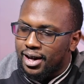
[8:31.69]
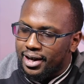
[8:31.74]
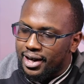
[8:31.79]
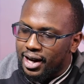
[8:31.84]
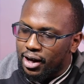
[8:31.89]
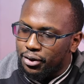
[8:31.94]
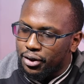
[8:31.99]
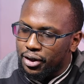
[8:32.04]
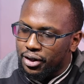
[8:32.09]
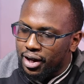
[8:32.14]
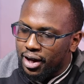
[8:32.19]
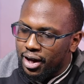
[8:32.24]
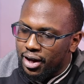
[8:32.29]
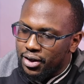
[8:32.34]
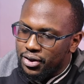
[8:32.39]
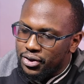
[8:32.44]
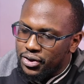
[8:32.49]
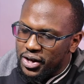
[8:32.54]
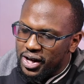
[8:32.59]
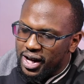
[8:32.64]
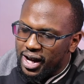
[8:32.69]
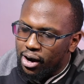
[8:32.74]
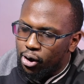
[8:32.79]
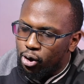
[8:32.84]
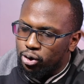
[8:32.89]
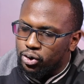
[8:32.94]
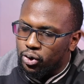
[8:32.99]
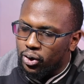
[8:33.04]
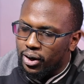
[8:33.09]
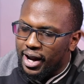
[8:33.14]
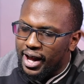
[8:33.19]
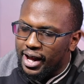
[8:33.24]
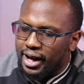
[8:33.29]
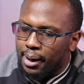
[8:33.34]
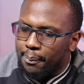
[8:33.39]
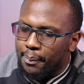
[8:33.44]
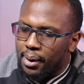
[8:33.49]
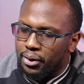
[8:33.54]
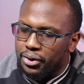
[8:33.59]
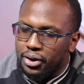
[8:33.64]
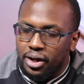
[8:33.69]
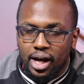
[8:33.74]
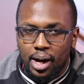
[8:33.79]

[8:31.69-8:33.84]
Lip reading: Now, the thing I also like about the